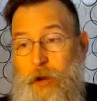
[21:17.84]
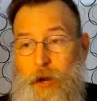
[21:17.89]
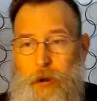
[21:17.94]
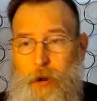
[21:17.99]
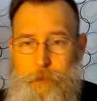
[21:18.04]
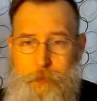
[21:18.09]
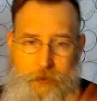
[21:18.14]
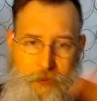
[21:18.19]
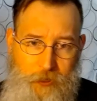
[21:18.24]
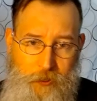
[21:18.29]

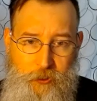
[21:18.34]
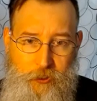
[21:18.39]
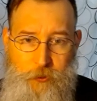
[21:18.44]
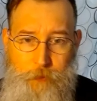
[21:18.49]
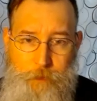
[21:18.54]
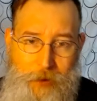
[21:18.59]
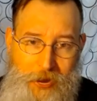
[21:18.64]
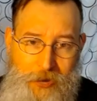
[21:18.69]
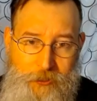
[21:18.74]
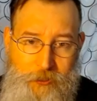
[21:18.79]
Tell some
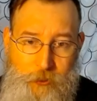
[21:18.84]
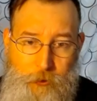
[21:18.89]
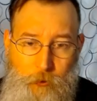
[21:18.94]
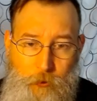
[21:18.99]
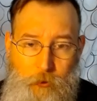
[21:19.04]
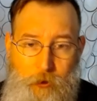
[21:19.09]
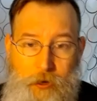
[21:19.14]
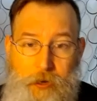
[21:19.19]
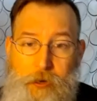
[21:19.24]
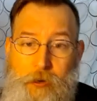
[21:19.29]

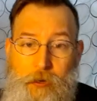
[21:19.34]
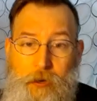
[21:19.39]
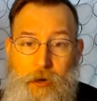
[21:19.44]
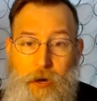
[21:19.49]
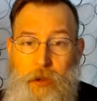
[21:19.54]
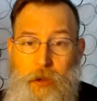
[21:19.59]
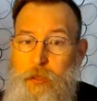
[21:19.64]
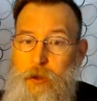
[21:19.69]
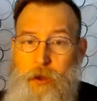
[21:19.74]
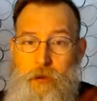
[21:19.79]
backstory, and
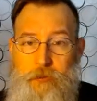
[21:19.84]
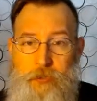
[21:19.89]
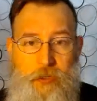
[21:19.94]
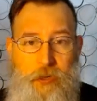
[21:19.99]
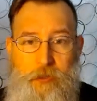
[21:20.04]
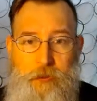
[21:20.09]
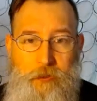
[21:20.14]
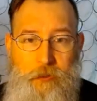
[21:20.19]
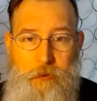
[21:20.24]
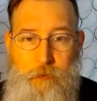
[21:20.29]
then all of a
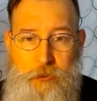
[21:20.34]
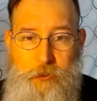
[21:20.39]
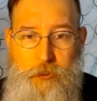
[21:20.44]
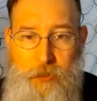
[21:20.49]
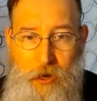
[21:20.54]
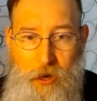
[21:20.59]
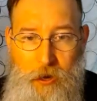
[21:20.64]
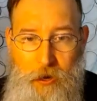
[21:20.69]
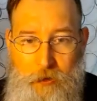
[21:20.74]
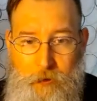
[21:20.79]
sudden it was
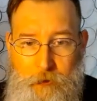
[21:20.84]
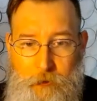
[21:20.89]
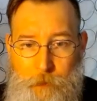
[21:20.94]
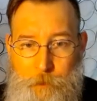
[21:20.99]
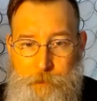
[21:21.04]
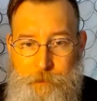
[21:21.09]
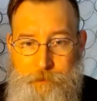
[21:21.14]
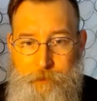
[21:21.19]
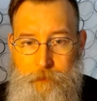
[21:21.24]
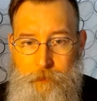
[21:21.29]
done.
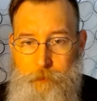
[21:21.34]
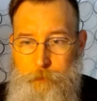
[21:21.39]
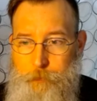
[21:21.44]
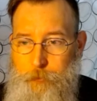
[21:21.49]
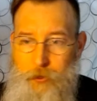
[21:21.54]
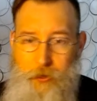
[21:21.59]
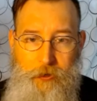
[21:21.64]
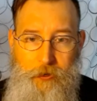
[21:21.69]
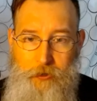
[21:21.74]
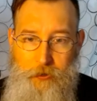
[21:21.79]

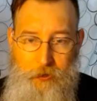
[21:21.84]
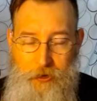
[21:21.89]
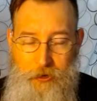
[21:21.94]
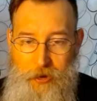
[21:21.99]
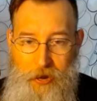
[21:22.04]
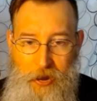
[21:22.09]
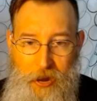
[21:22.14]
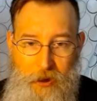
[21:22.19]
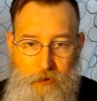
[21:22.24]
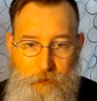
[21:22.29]
But
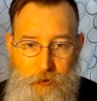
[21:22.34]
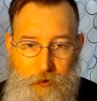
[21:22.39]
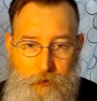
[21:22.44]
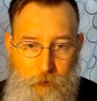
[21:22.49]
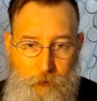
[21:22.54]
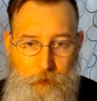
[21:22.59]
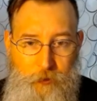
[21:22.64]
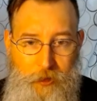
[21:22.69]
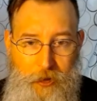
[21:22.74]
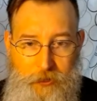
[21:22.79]
halfway
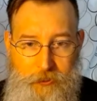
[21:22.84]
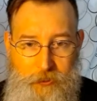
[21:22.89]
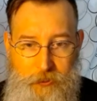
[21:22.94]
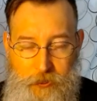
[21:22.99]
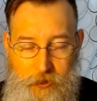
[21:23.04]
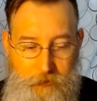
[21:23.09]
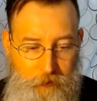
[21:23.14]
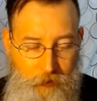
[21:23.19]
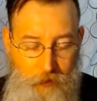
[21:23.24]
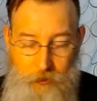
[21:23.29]
through that
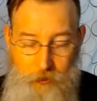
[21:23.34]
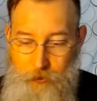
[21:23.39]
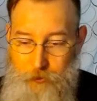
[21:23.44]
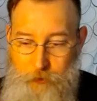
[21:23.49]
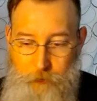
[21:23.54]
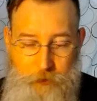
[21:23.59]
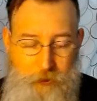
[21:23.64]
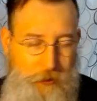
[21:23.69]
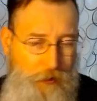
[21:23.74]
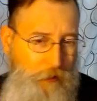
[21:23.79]
stuff, there
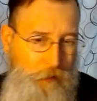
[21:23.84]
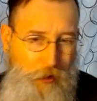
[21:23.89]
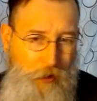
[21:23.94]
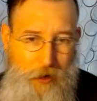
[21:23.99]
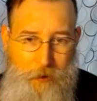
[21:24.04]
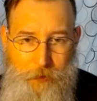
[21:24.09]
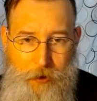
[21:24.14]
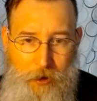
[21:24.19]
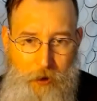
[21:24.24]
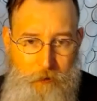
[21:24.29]
was stuff writing
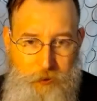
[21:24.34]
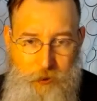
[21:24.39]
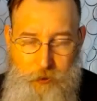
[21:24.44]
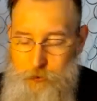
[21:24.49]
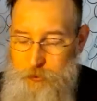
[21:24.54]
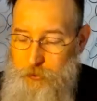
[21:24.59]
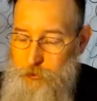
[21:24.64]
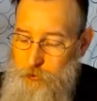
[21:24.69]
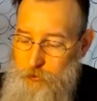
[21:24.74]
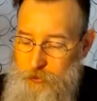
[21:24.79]
about how he's going to be
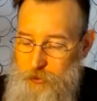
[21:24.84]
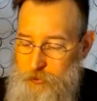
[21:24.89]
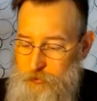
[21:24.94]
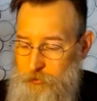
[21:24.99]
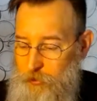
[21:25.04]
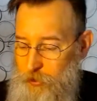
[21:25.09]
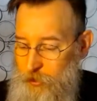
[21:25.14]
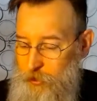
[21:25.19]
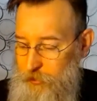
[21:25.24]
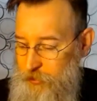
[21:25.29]
doing this for a
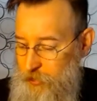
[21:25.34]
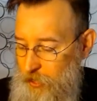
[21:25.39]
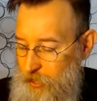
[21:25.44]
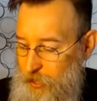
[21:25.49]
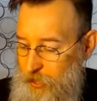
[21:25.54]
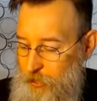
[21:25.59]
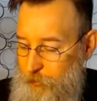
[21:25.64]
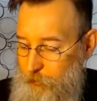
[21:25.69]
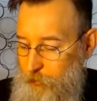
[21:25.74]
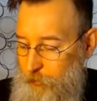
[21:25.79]
long
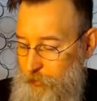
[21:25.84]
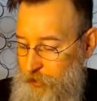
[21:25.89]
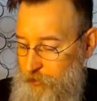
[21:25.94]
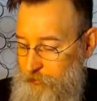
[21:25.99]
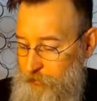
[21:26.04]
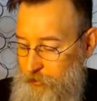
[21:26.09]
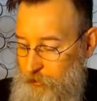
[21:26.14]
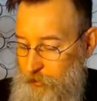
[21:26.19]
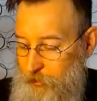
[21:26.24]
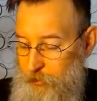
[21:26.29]
time or
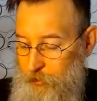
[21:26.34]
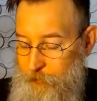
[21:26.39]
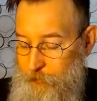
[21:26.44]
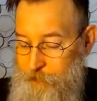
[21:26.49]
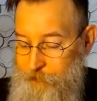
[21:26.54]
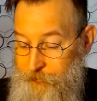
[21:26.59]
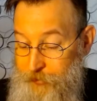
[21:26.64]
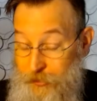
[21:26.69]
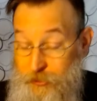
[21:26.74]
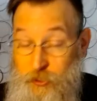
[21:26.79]
whatever.
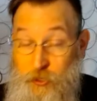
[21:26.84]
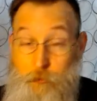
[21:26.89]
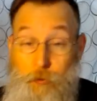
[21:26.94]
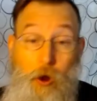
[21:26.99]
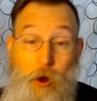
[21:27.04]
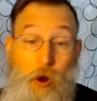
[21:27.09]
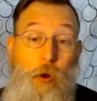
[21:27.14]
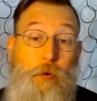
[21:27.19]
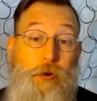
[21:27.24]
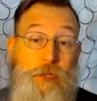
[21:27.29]
And so I'm
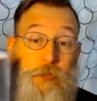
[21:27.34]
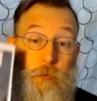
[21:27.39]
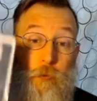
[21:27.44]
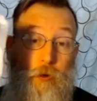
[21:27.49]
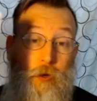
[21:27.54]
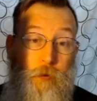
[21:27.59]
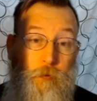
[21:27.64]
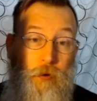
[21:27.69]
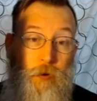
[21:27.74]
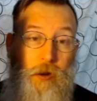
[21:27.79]
always worried
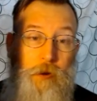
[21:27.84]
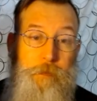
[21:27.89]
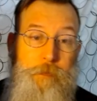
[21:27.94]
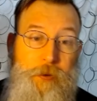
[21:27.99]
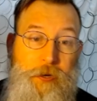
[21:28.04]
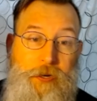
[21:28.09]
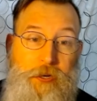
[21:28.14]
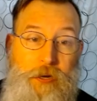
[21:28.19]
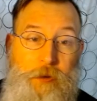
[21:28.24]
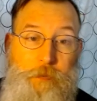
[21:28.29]
when I'm
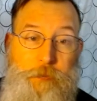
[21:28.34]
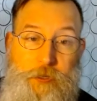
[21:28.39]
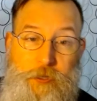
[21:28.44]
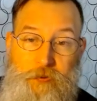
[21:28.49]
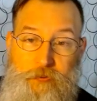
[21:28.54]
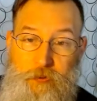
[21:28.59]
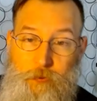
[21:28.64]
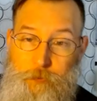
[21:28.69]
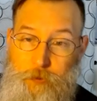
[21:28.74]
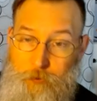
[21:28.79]
picking up a Jeff
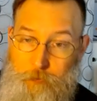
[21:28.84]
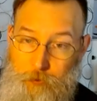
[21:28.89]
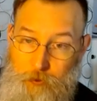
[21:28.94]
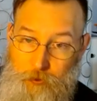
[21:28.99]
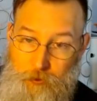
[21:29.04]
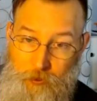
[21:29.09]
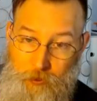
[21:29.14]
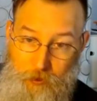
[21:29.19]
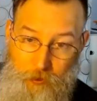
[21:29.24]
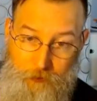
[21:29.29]
Lemire book
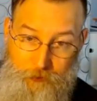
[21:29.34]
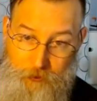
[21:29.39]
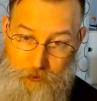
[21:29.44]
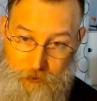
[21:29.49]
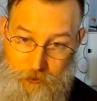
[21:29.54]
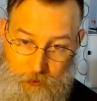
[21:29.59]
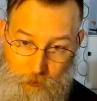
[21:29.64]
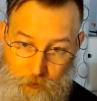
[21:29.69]
that it's going to